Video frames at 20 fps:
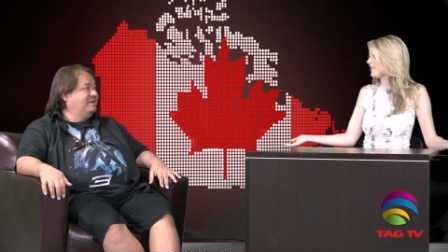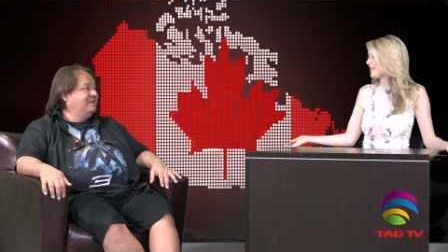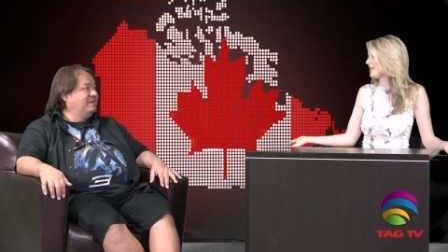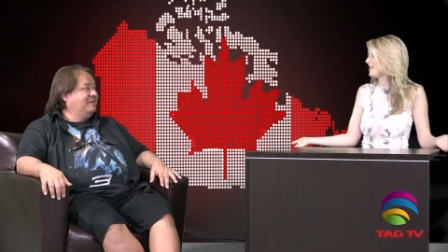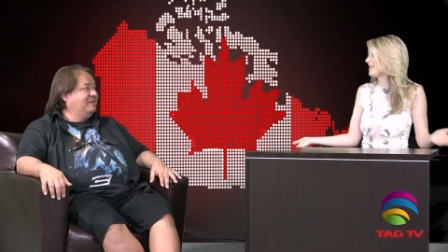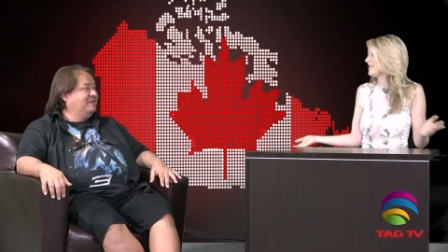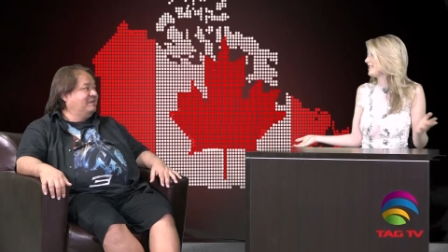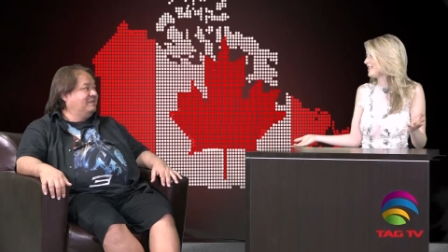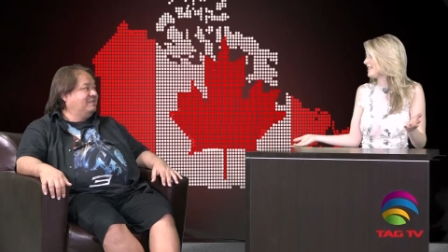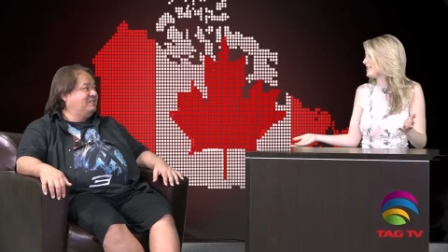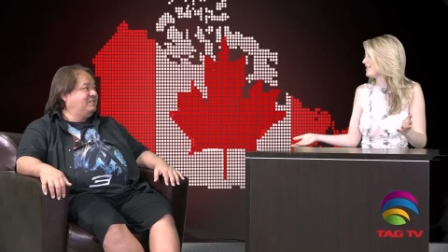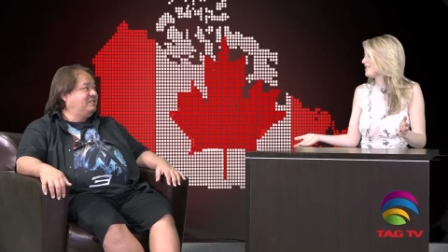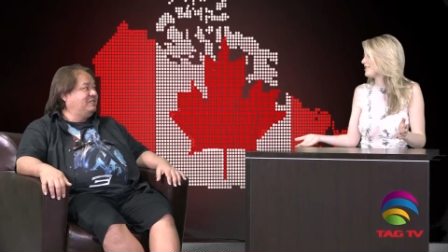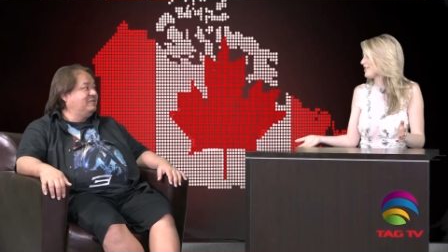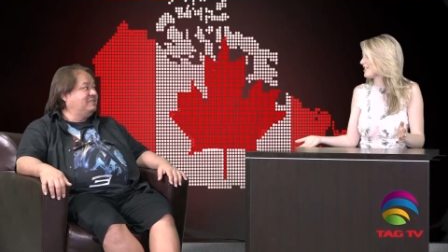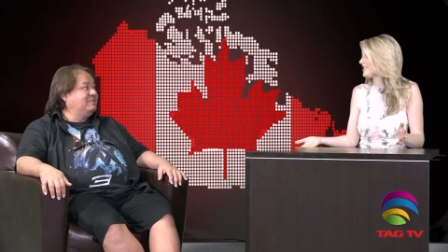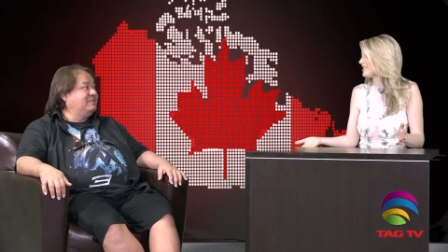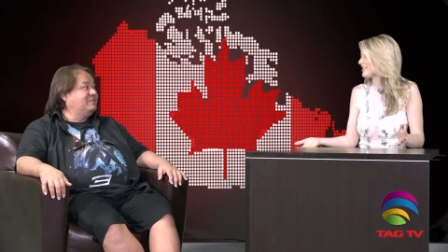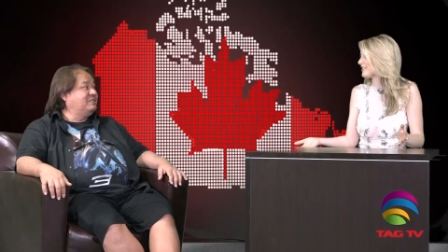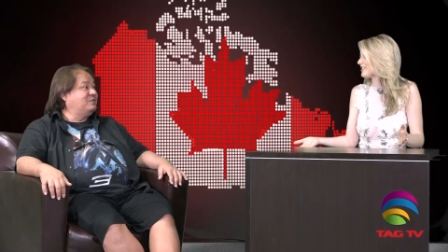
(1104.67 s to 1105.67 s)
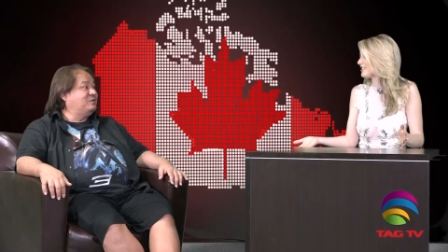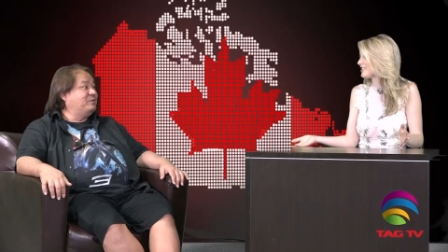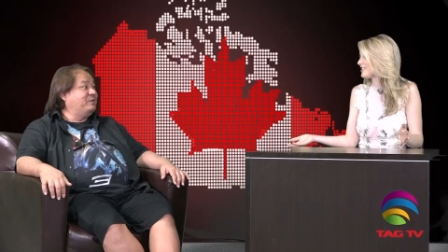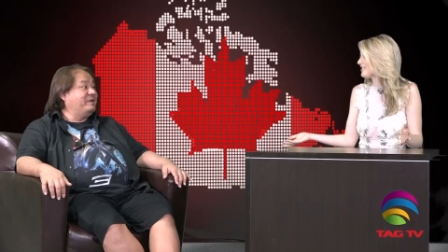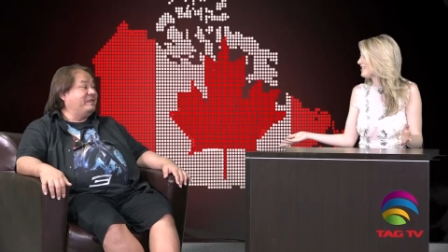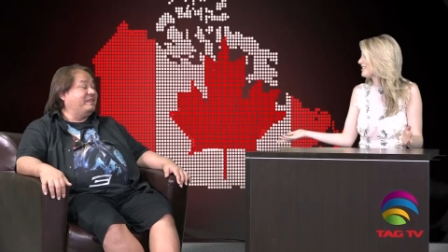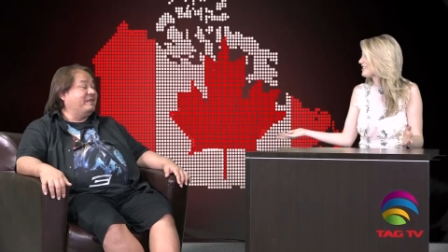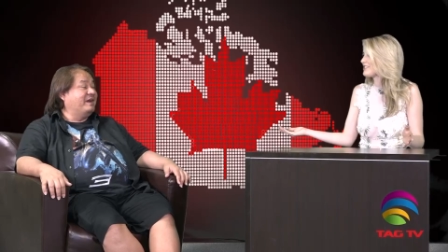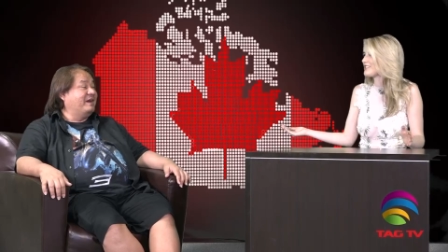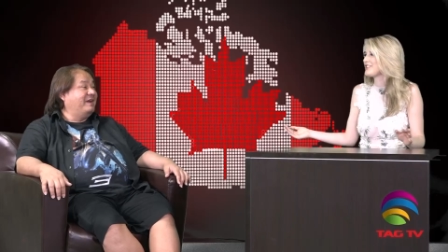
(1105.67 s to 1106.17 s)
fairly easy to she's dress
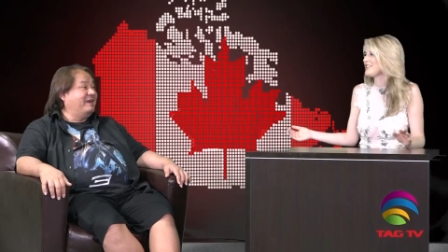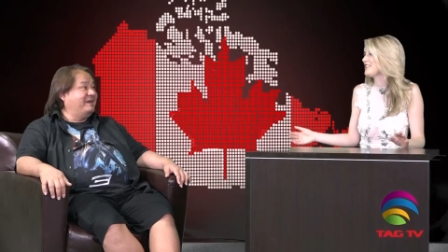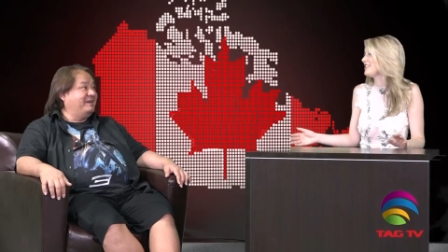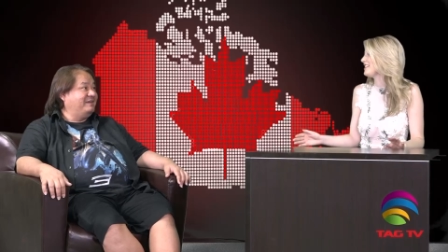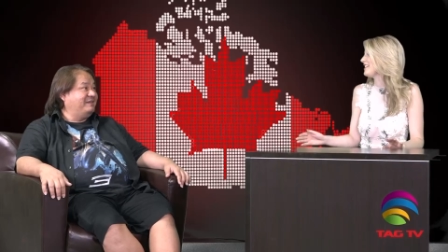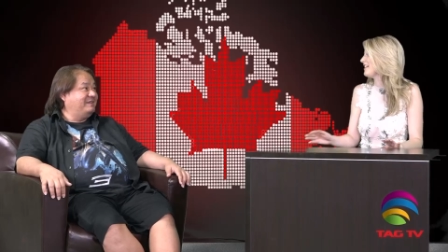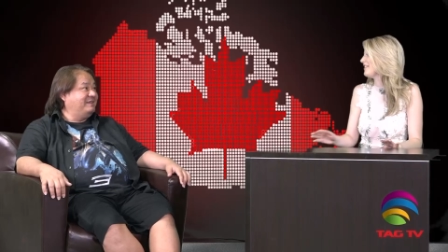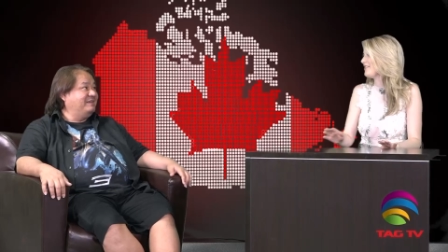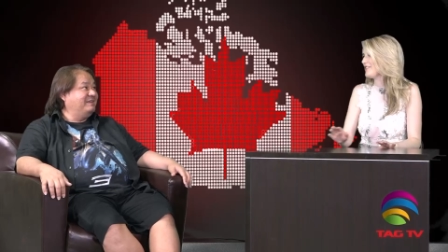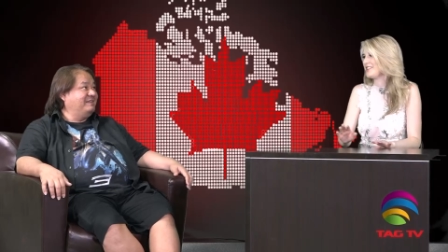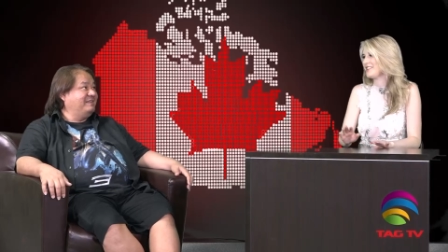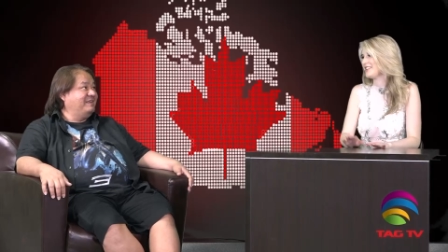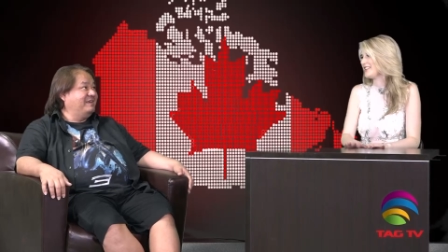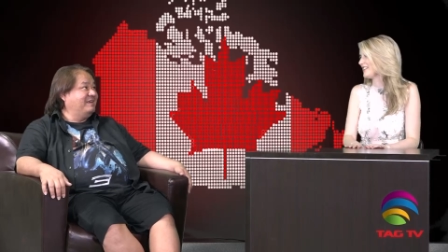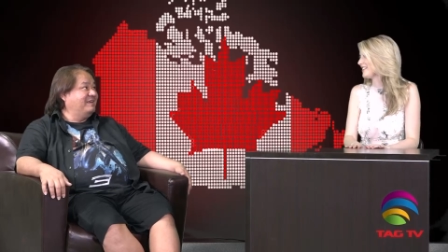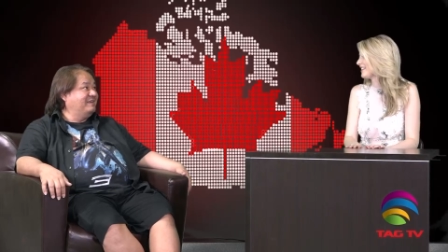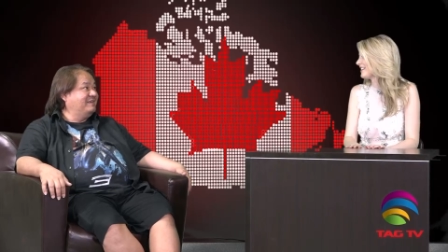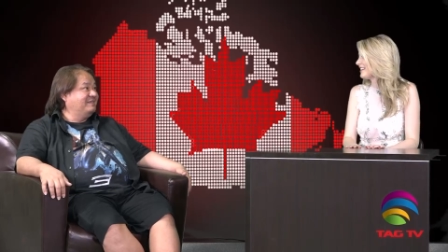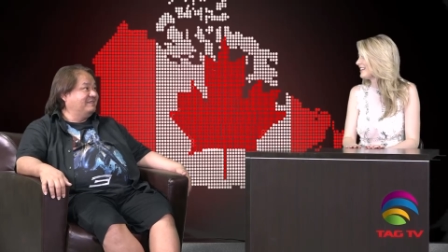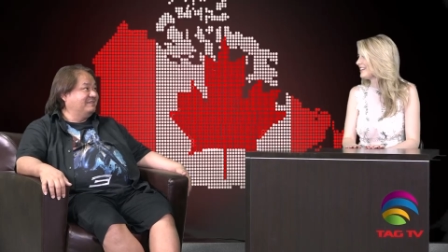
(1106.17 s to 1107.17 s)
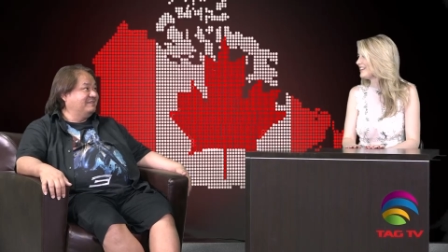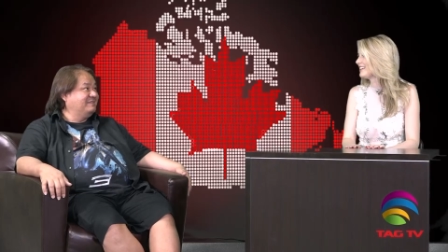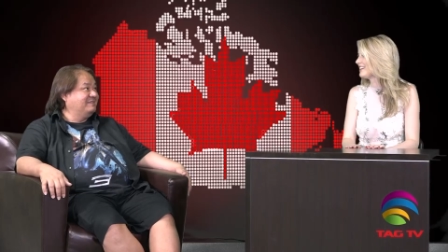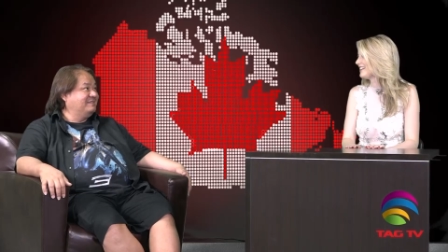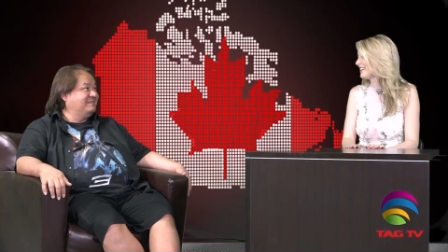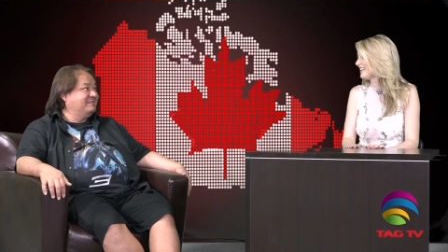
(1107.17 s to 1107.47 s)
her. She looks good and everything. Yeah.